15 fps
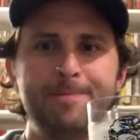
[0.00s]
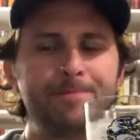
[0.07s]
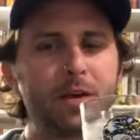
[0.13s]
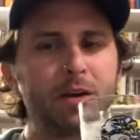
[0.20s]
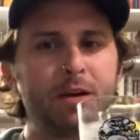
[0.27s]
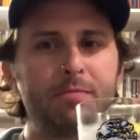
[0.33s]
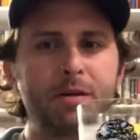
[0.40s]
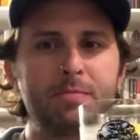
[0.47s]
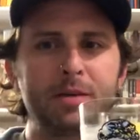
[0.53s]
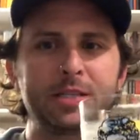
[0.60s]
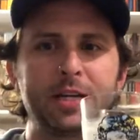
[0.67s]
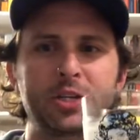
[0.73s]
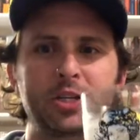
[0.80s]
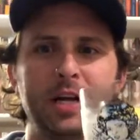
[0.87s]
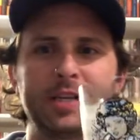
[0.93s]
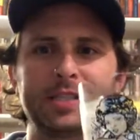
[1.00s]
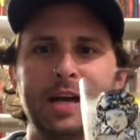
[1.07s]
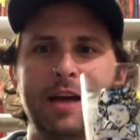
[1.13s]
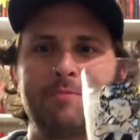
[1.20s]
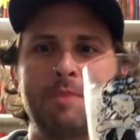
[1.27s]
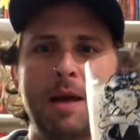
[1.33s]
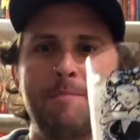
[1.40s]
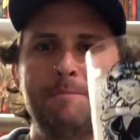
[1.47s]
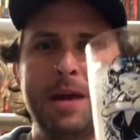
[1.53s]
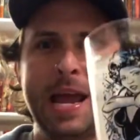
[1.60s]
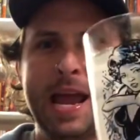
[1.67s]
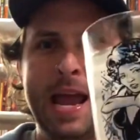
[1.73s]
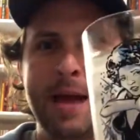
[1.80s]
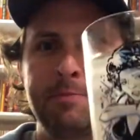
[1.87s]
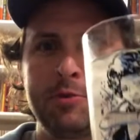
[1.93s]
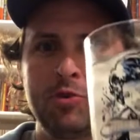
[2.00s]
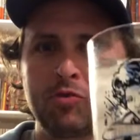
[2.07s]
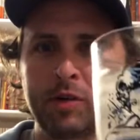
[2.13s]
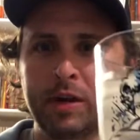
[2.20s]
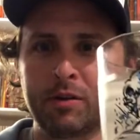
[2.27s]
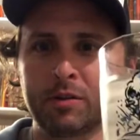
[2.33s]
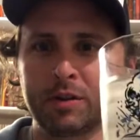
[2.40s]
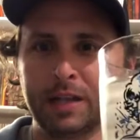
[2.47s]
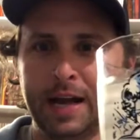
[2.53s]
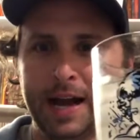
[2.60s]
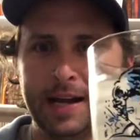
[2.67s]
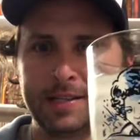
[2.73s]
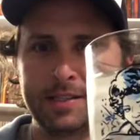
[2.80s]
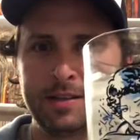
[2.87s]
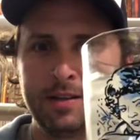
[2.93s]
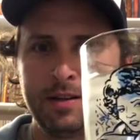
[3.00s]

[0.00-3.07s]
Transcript: I don't have my mustache glass. I have my Pam Grier glass.